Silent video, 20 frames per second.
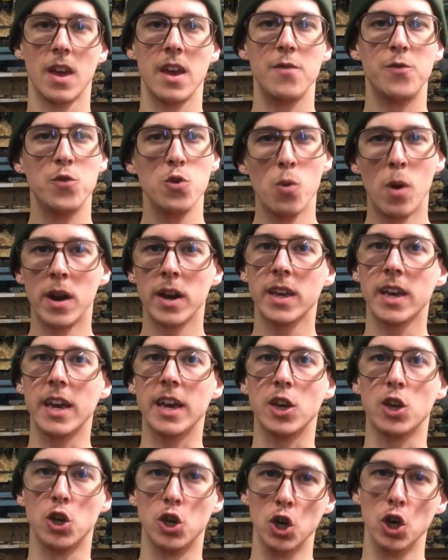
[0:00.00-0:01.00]
If you want to
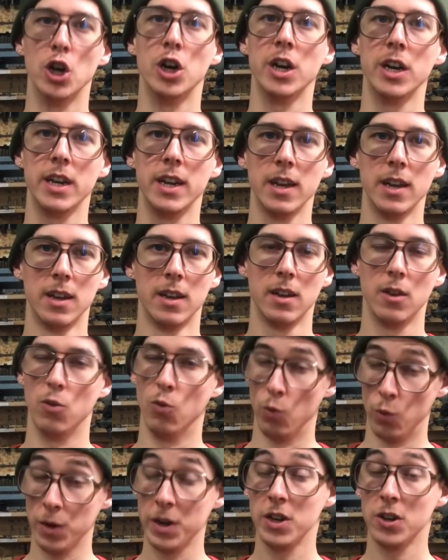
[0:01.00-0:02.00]
get good,
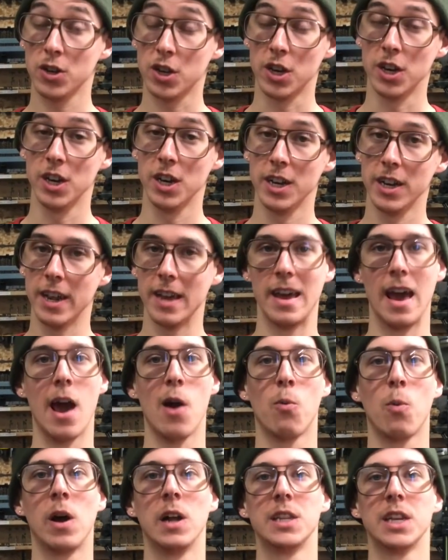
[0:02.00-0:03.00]
real good
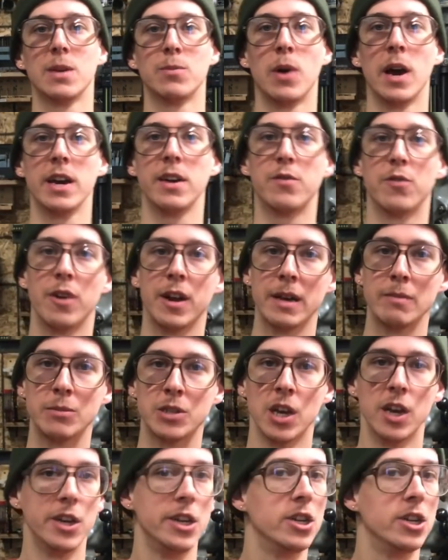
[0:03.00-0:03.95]
at welding bike frames,